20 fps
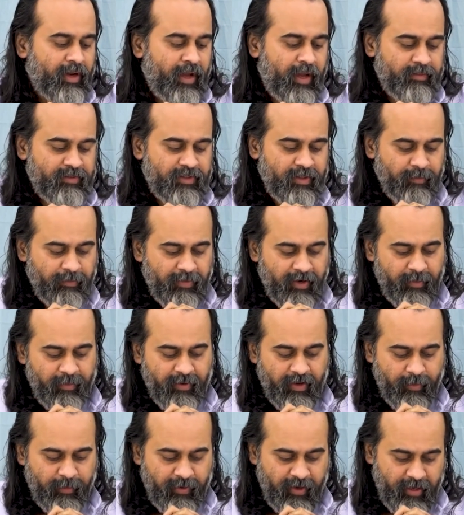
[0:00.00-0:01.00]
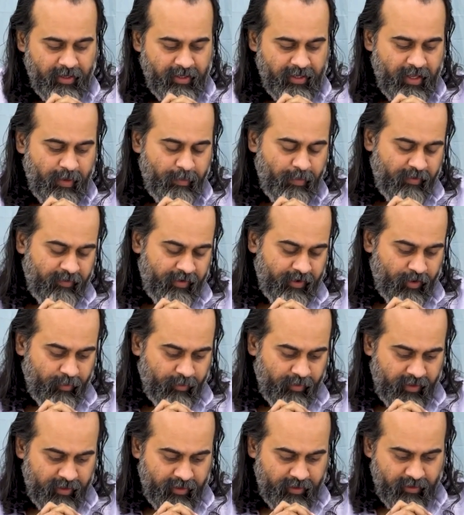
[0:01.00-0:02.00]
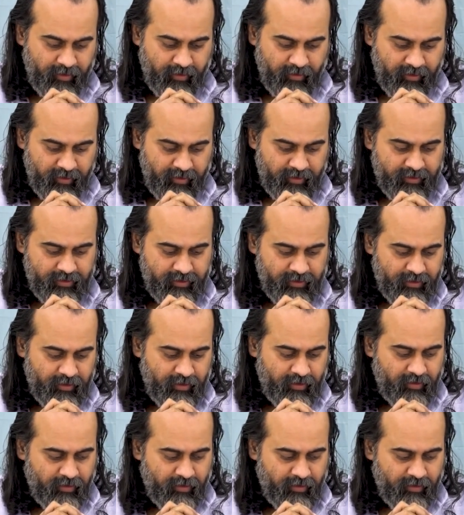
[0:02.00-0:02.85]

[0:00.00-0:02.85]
I'm simply becoming a heap of accumulated knowledge